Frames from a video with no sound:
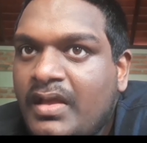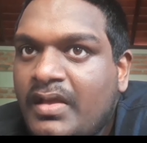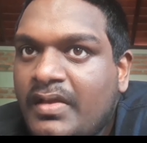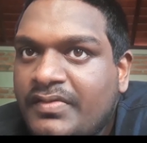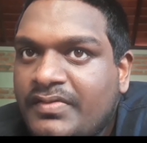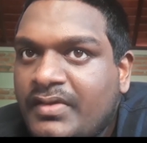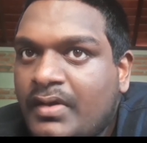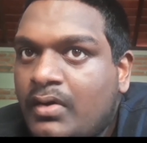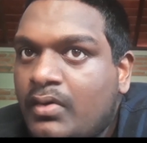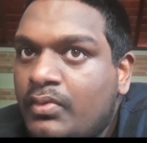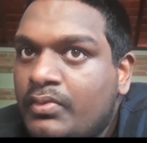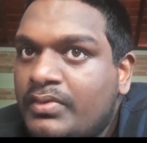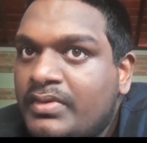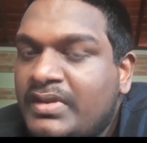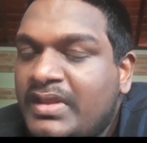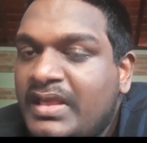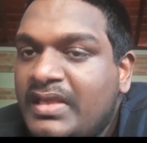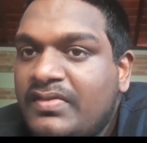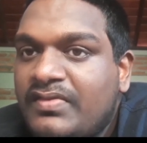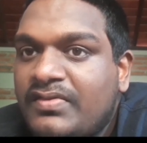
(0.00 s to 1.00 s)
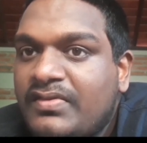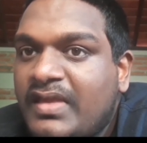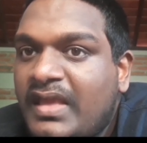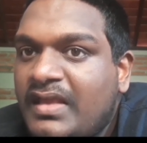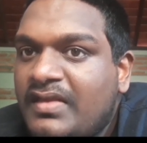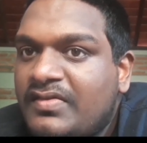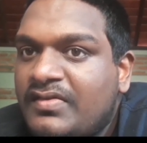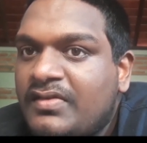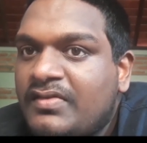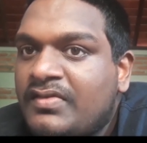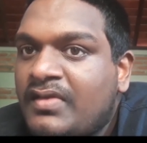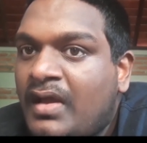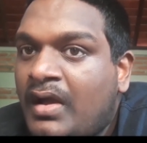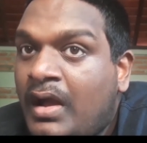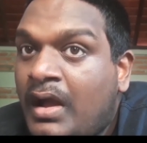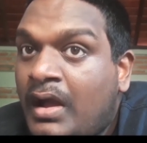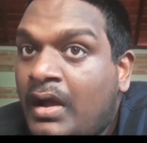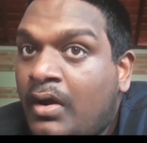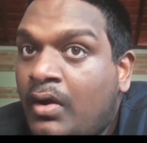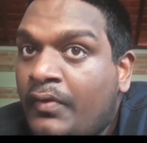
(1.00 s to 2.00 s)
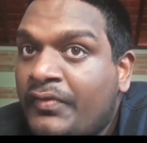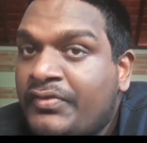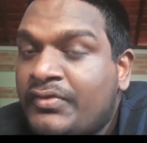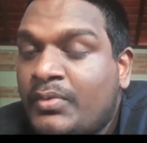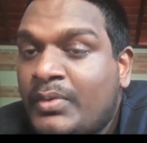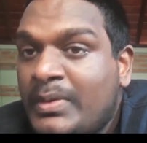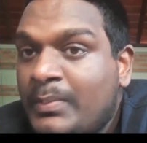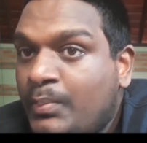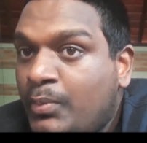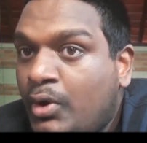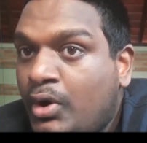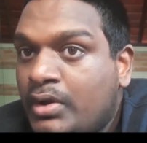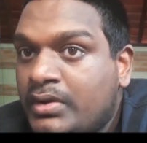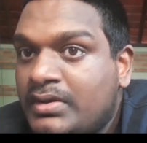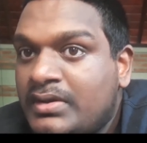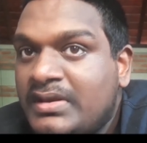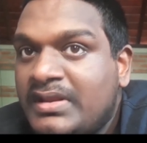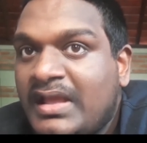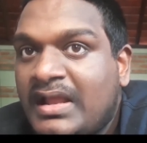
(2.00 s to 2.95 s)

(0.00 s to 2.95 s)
So these cases are also important.